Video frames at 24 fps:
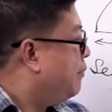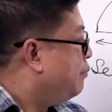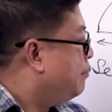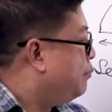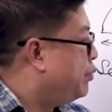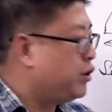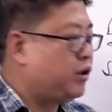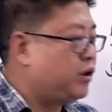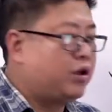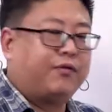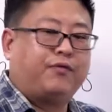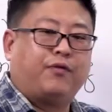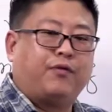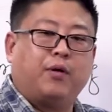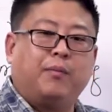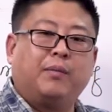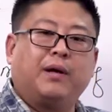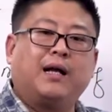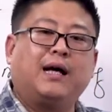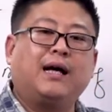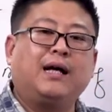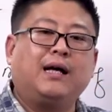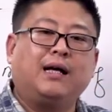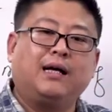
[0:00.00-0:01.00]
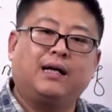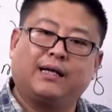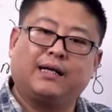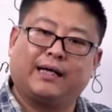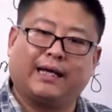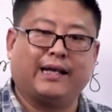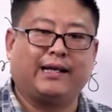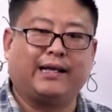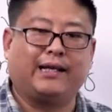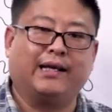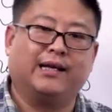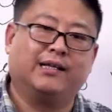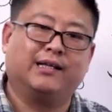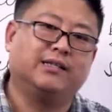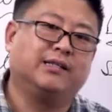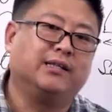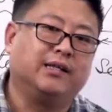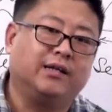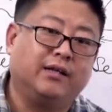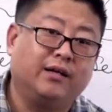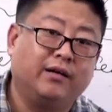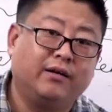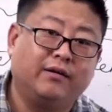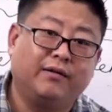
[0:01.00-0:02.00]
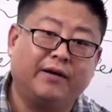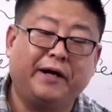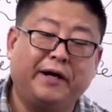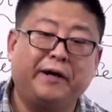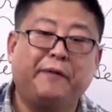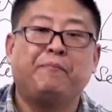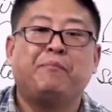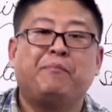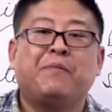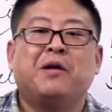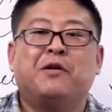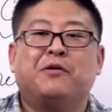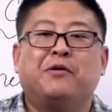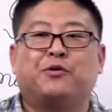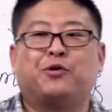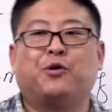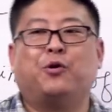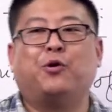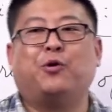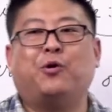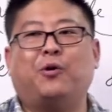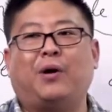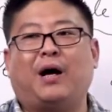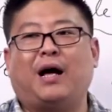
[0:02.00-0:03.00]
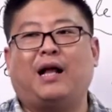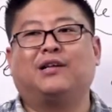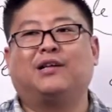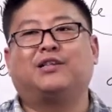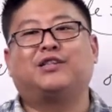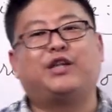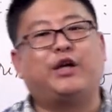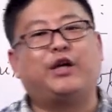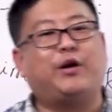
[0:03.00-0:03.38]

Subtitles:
put the formula, get the answer, right? So I'll see